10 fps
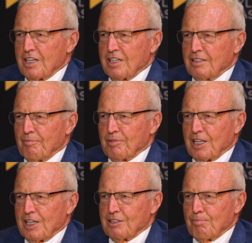it
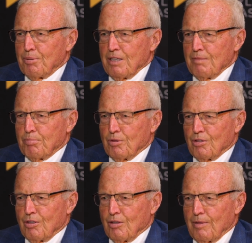like the
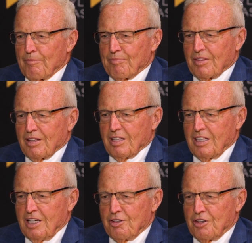people
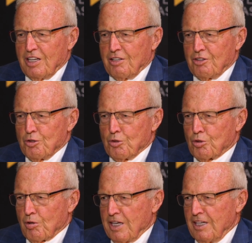in
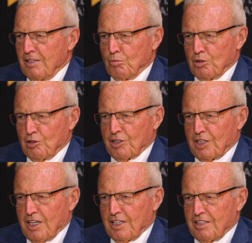Ukraine would look
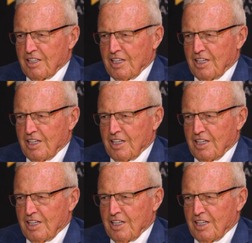at it.